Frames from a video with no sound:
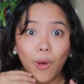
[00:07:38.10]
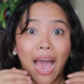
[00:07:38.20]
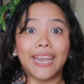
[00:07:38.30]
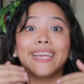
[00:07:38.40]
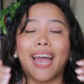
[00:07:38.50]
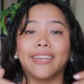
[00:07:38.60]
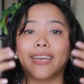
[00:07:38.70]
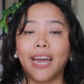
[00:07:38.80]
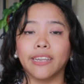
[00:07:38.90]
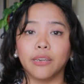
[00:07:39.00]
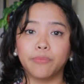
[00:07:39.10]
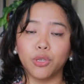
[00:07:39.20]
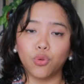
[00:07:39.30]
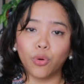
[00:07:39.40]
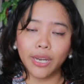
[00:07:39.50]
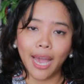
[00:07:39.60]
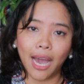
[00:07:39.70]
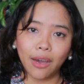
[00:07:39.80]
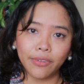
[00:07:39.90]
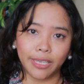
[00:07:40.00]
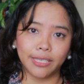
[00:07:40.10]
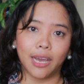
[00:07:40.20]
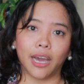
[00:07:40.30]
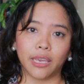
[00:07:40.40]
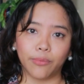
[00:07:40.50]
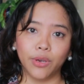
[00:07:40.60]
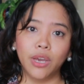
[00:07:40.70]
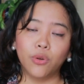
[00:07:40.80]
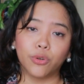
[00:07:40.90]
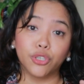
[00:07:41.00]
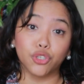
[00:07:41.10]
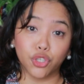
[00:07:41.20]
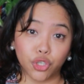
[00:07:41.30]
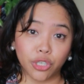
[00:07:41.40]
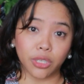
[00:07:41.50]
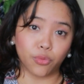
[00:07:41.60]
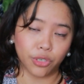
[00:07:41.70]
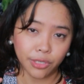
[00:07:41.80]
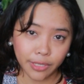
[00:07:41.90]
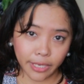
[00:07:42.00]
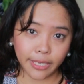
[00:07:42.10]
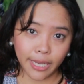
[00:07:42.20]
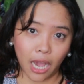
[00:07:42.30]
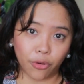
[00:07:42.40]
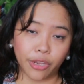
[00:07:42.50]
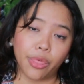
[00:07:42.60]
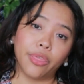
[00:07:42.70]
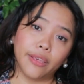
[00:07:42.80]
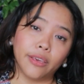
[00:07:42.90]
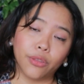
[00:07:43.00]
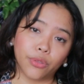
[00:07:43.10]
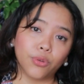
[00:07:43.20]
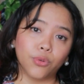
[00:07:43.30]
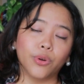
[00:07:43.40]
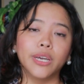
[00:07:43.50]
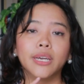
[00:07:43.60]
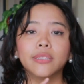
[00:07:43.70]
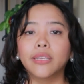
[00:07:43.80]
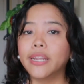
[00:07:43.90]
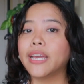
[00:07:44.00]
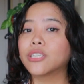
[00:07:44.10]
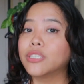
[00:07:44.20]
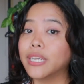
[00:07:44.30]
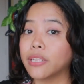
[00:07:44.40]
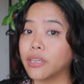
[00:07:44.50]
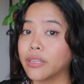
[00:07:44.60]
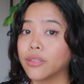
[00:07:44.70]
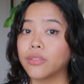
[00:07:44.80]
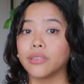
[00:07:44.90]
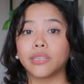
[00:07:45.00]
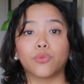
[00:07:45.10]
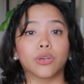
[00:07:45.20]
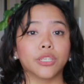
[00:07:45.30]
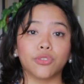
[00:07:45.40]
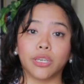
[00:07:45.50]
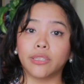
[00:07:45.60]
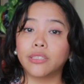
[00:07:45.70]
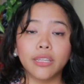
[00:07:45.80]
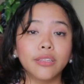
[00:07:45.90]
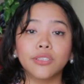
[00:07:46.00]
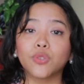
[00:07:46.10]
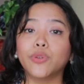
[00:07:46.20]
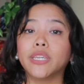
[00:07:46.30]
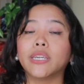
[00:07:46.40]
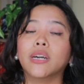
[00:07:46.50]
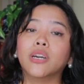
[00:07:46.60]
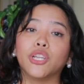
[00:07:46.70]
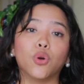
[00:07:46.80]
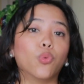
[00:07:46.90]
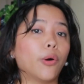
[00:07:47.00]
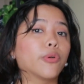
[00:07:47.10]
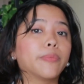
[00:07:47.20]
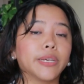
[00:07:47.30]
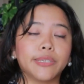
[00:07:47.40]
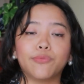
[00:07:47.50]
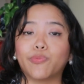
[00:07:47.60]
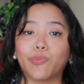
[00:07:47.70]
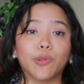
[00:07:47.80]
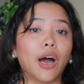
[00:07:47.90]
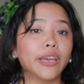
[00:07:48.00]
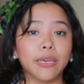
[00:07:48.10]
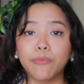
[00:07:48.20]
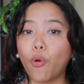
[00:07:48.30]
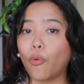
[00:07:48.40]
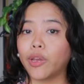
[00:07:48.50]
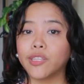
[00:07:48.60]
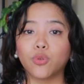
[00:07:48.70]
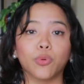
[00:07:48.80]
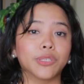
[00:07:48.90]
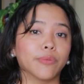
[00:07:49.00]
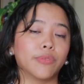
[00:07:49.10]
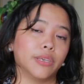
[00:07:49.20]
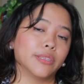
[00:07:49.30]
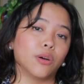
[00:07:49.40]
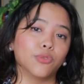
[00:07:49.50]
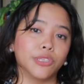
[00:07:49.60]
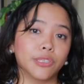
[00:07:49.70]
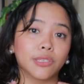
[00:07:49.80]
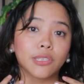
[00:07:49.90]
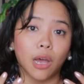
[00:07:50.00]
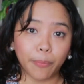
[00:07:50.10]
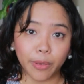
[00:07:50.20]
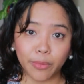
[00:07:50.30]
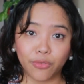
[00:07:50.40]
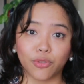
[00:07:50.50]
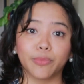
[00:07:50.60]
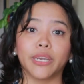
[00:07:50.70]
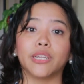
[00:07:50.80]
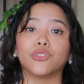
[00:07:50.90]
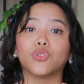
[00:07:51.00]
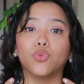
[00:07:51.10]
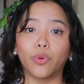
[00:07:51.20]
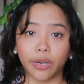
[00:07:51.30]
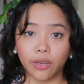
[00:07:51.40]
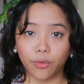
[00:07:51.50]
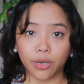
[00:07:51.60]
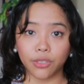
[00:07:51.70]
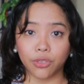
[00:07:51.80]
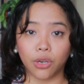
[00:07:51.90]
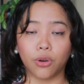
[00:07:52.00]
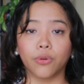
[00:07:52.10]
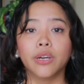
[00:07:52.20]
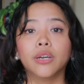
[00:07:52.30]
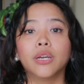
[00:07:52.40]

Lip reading: adding. But you want to have a time where you're journaling, where you're sitting down and thinking through, did I actually get done the things I wanted to get done this week? What were my blocking points? What was something that was stopping me from getting to where I wanted to go?